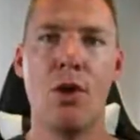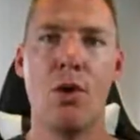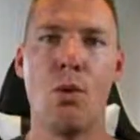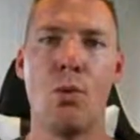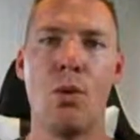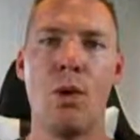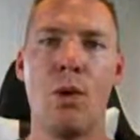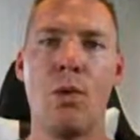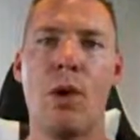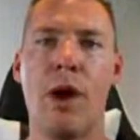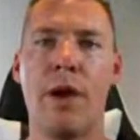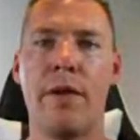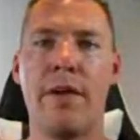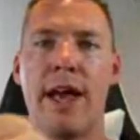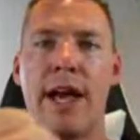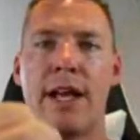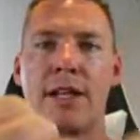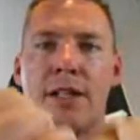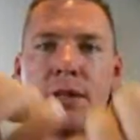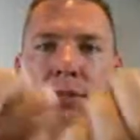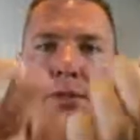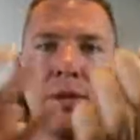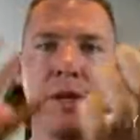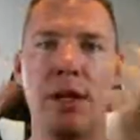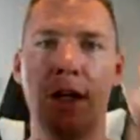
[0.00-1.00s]
we want
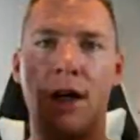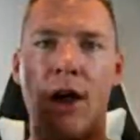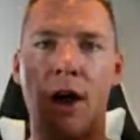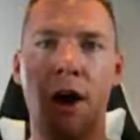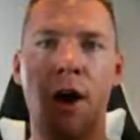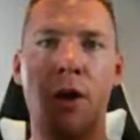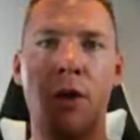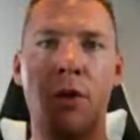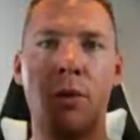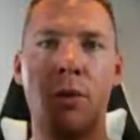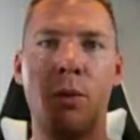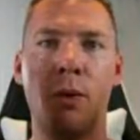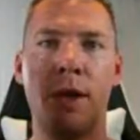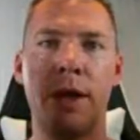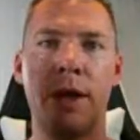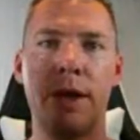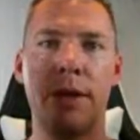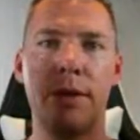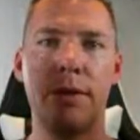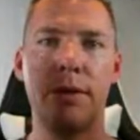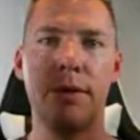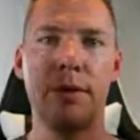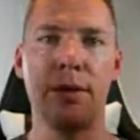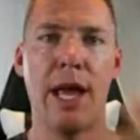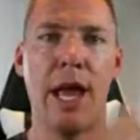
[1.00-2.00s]
that to be all the
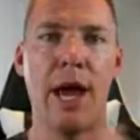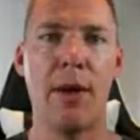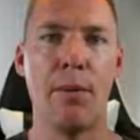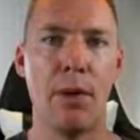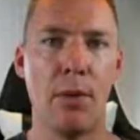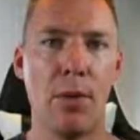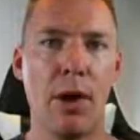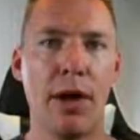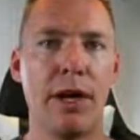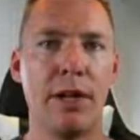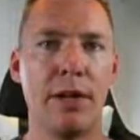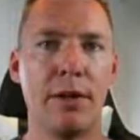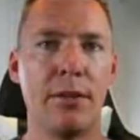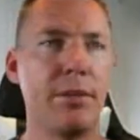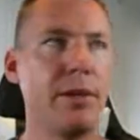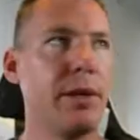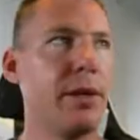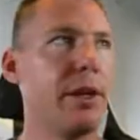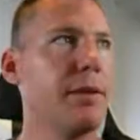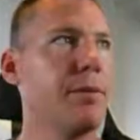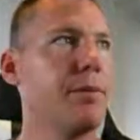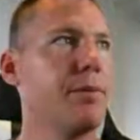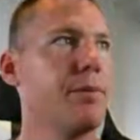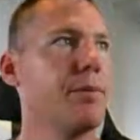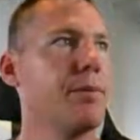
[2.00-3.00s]
way how we want it to
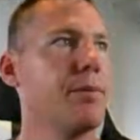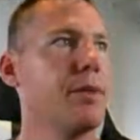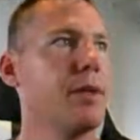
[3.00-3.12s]
be.